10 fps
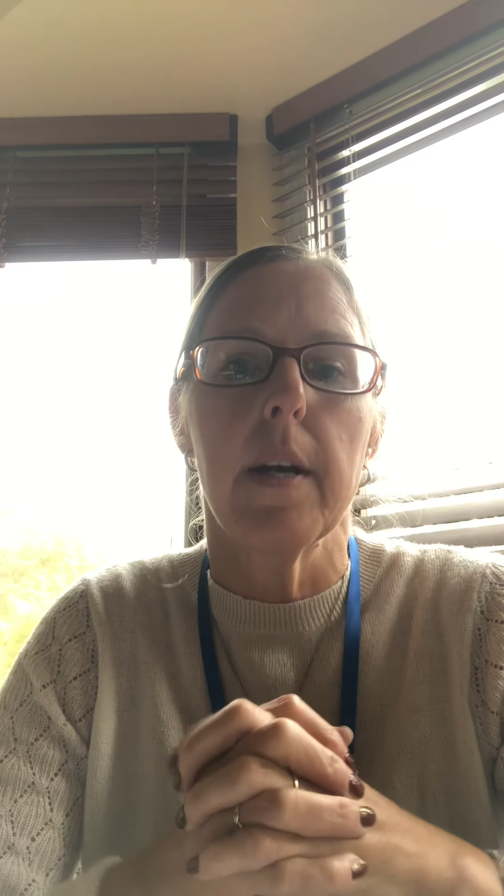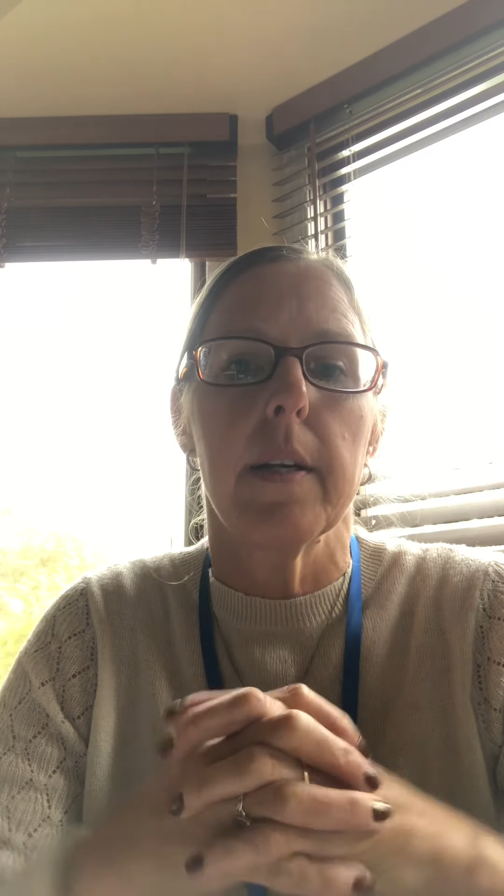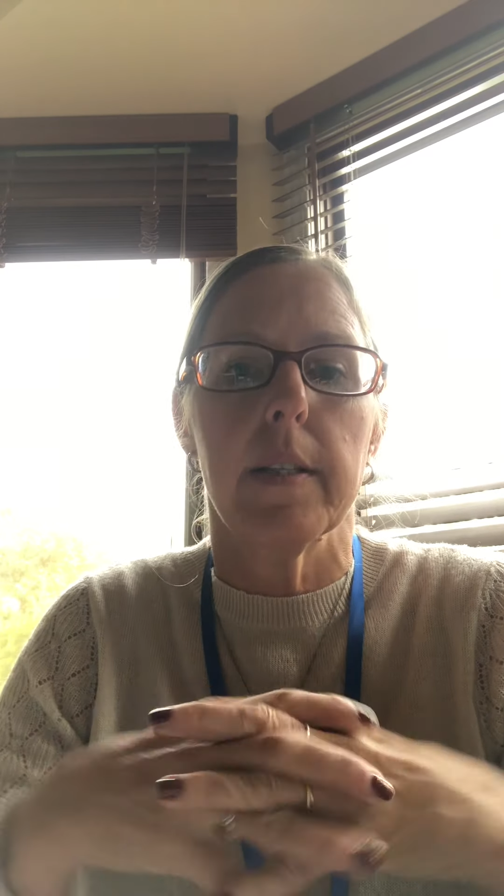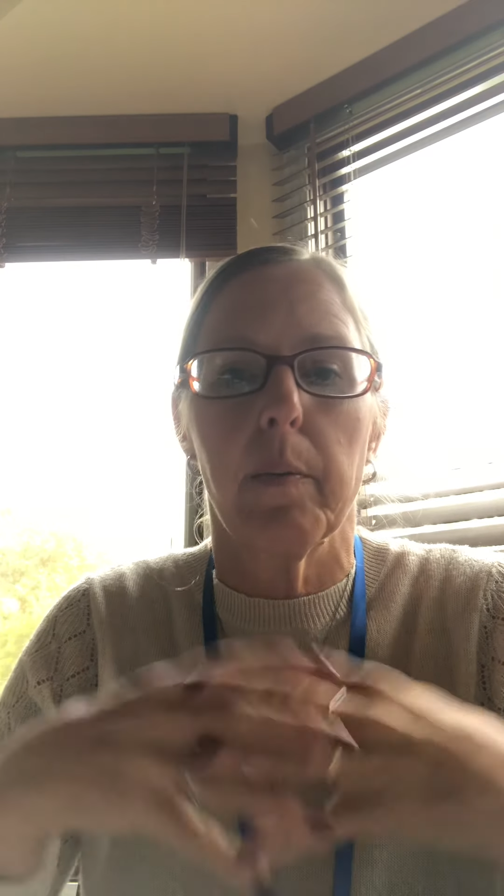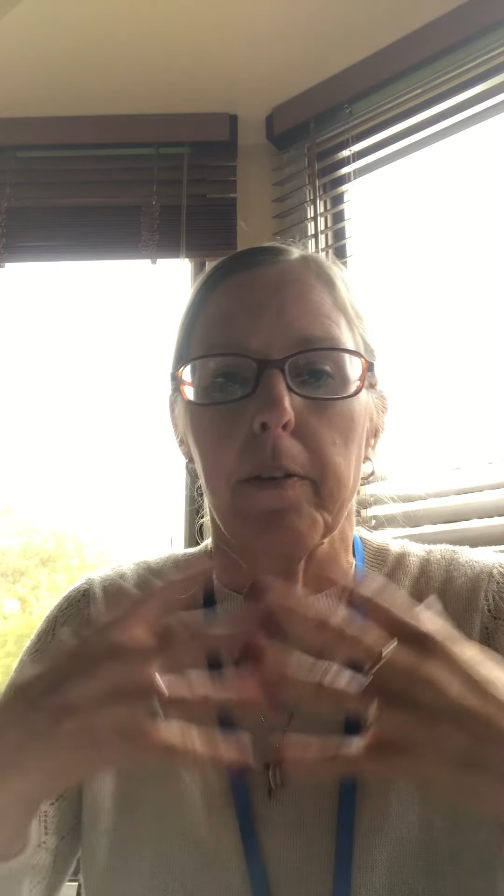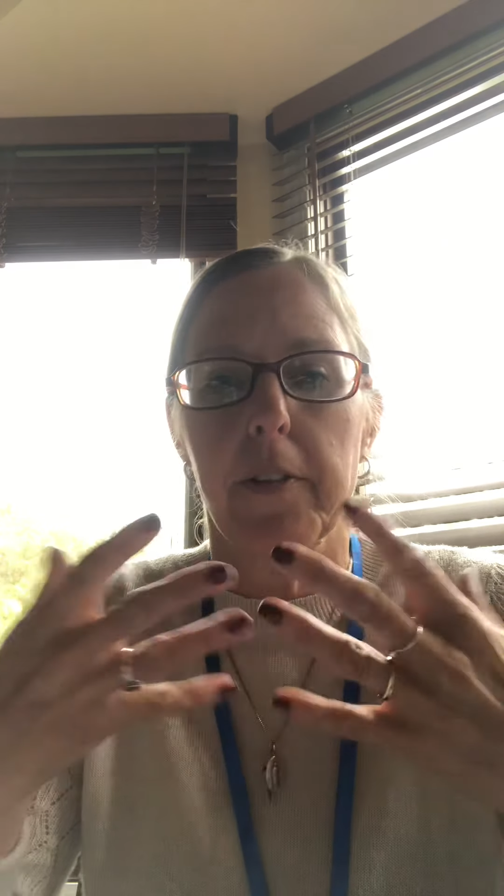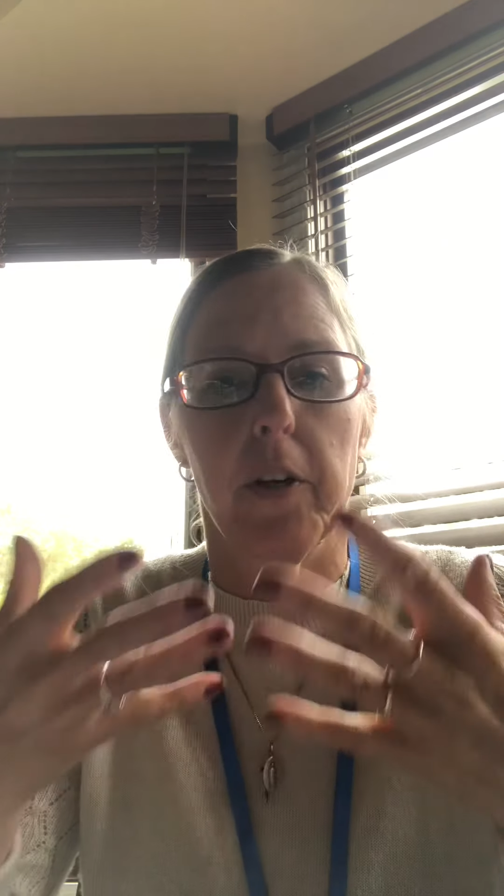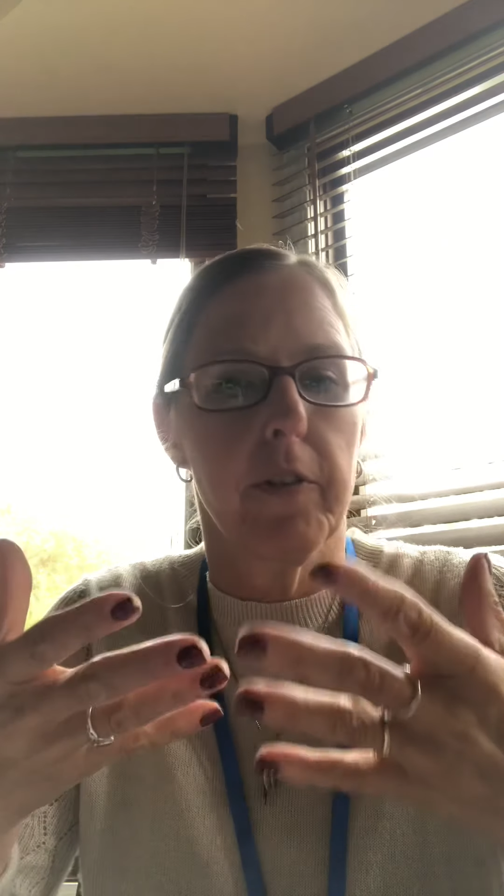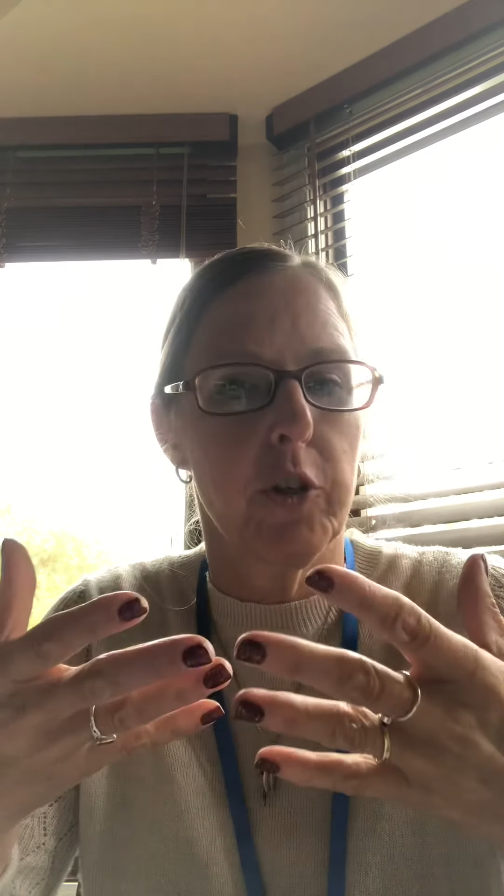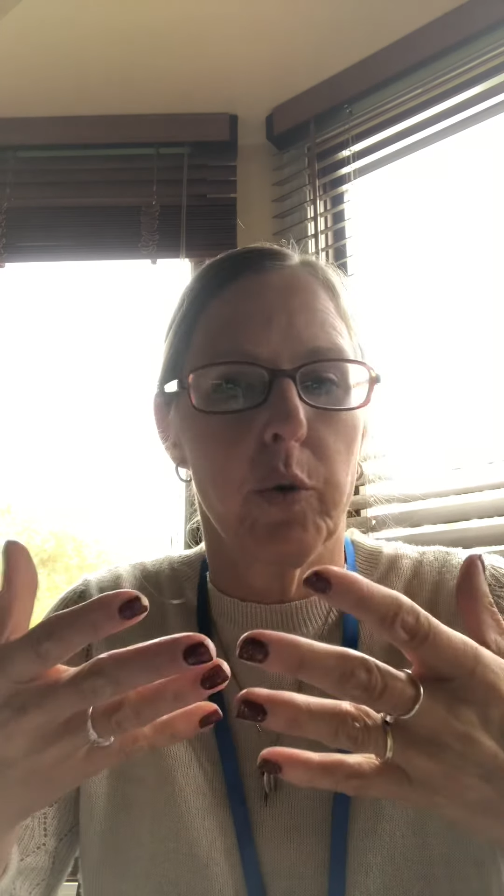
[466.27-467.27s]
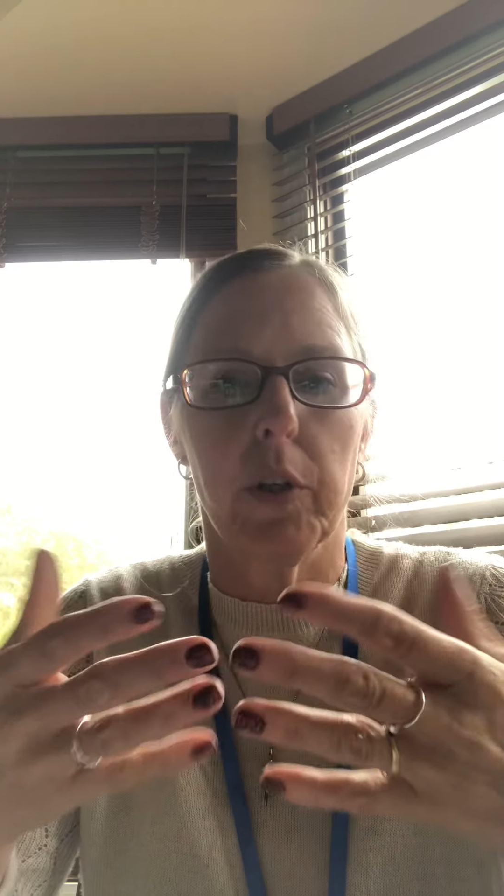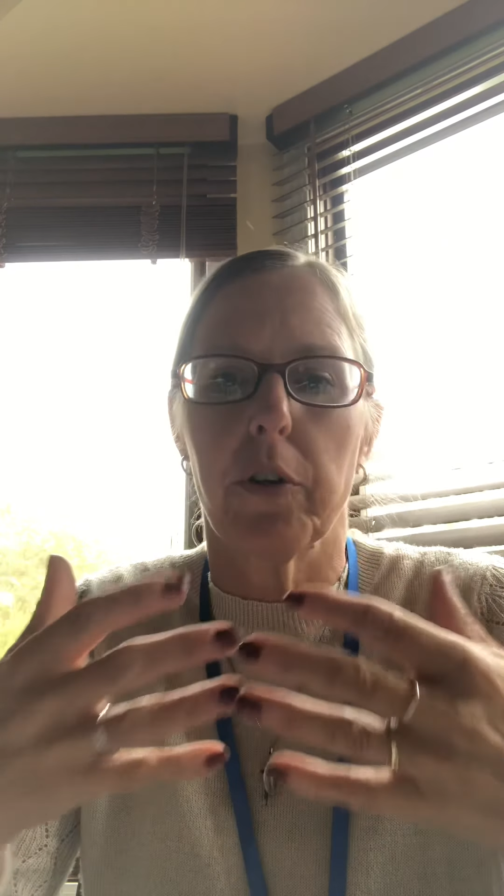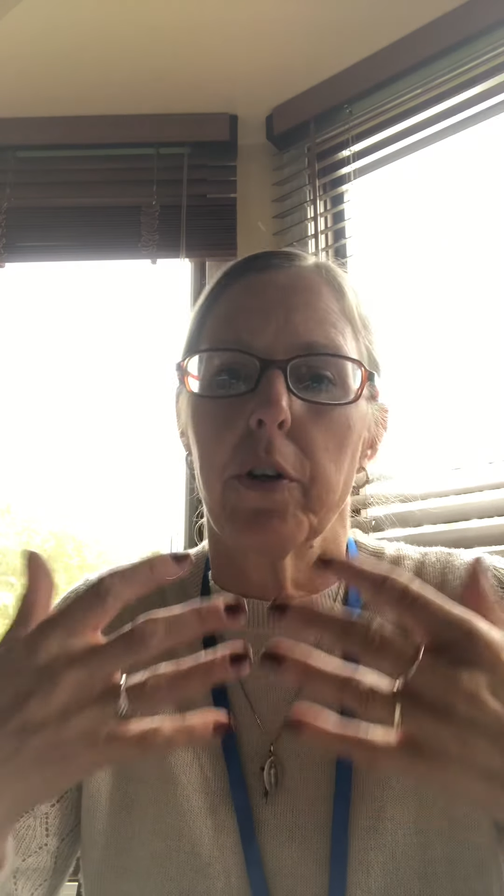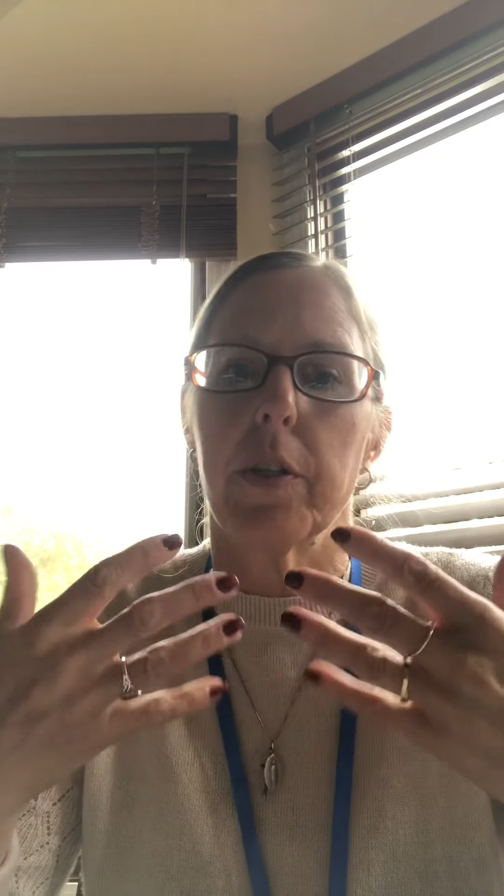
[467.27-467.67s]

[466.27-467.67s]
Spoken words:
Some of us are visual learners,